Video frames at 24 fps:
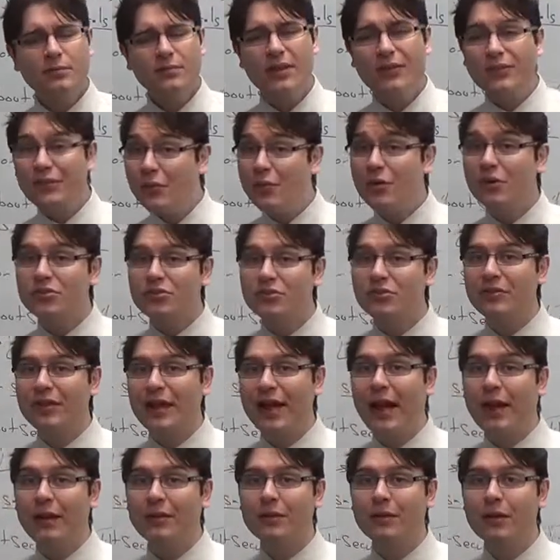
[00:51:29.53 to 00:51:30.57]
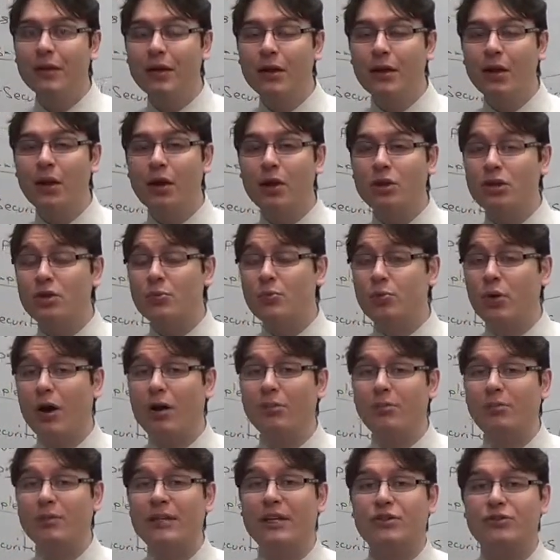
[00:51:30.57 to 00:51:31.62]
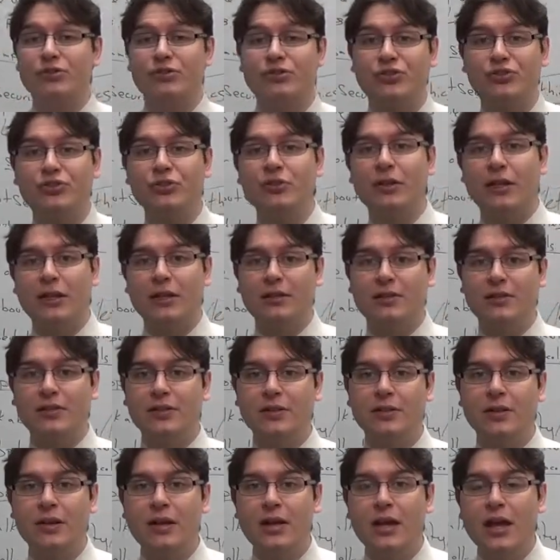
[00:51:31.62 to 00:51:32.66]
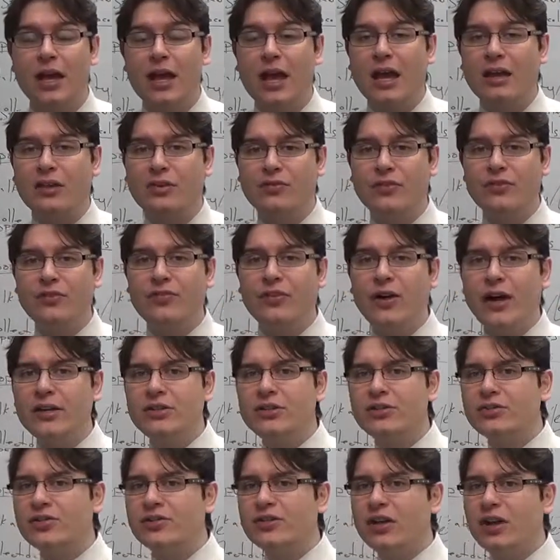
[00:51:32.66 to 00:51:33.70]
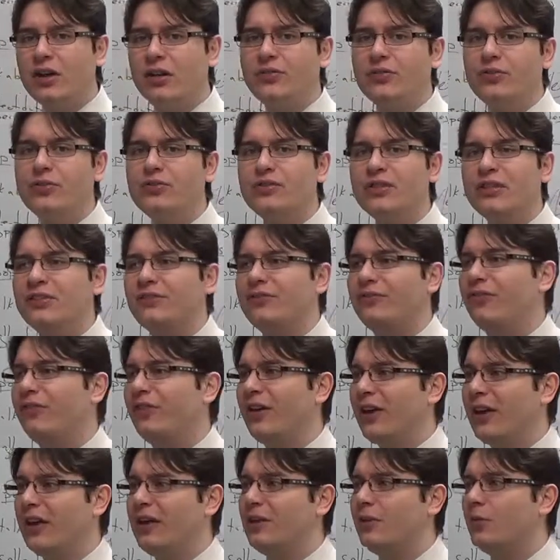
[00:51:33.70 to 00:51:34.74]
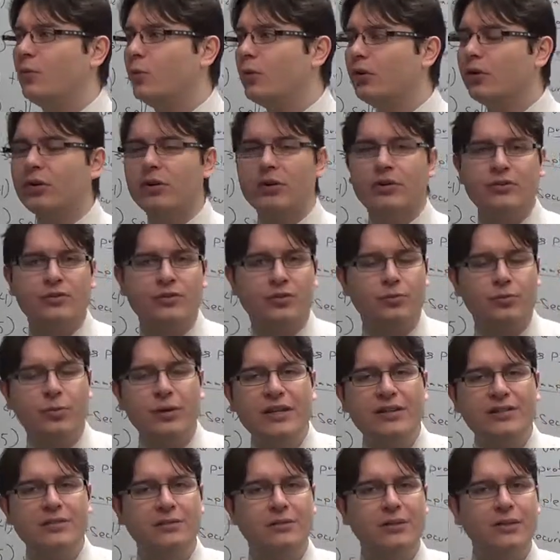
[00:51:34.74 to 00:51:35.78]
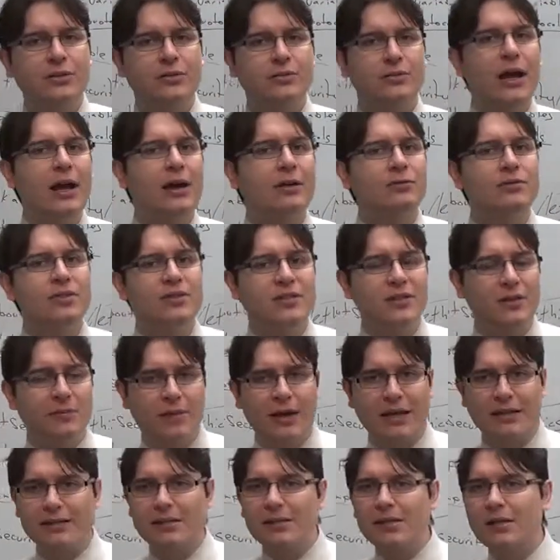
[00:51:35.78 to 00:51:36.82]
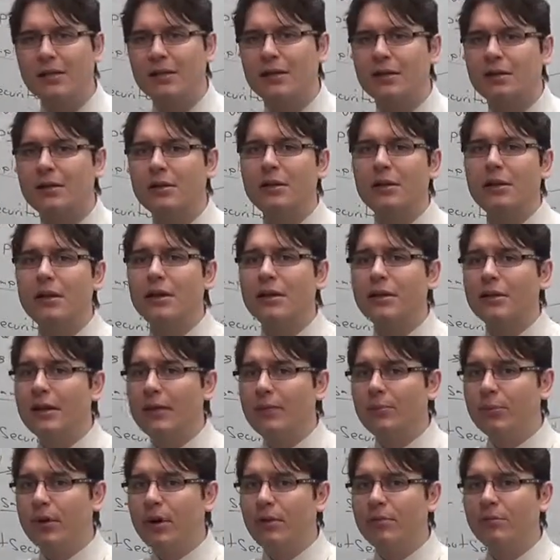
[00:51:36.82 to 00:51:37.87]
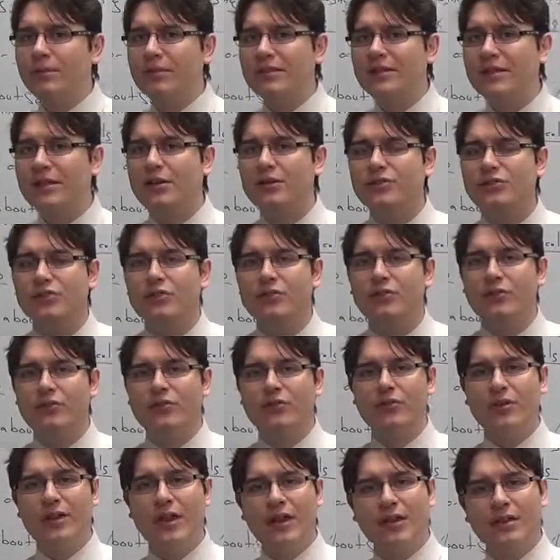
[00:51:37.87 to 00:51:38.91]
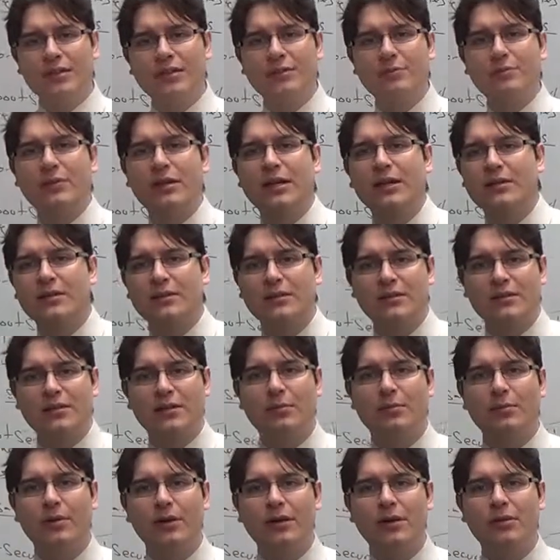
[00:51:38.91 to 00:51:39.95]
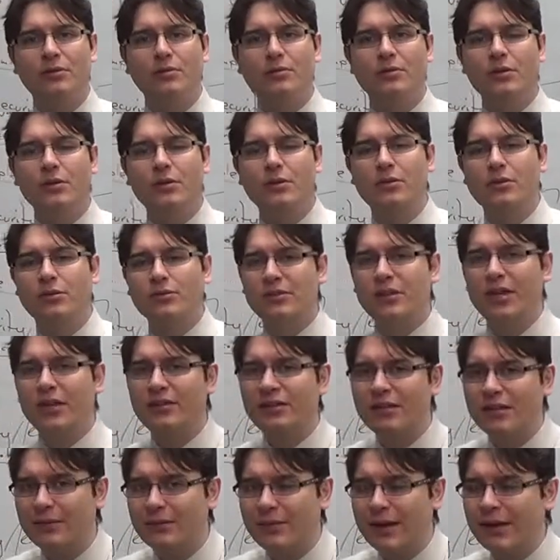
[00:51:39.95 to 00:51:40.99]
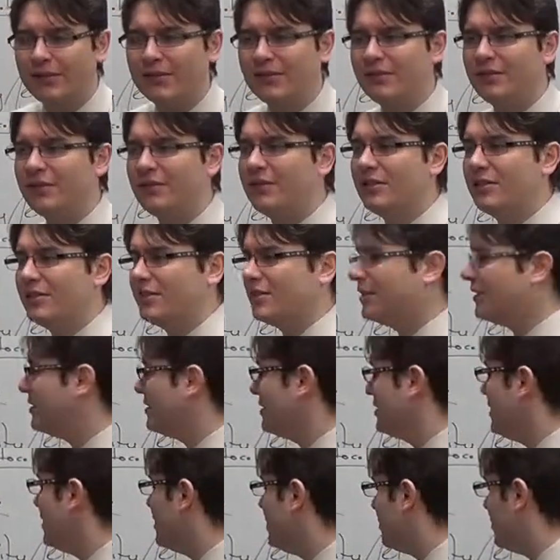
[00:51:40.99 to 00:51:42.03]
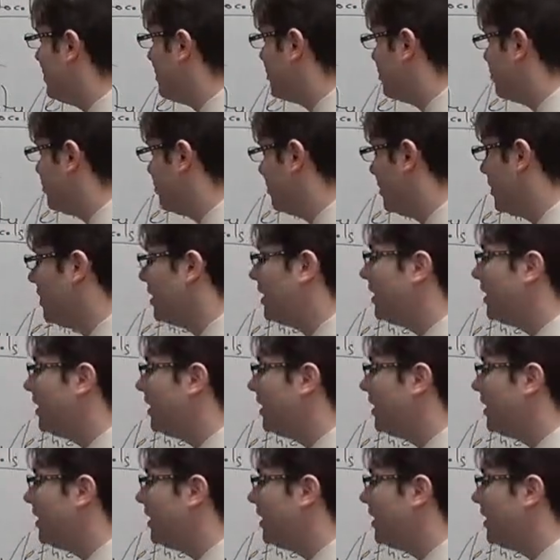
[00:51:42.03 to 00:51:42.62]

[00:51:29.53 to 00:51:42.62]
If you can do that, you probably understood it. And if you find yourself using vague words or weaseling around some idea, that probably tells you if you can't explain it to somebody who knows nothing about statistics in English,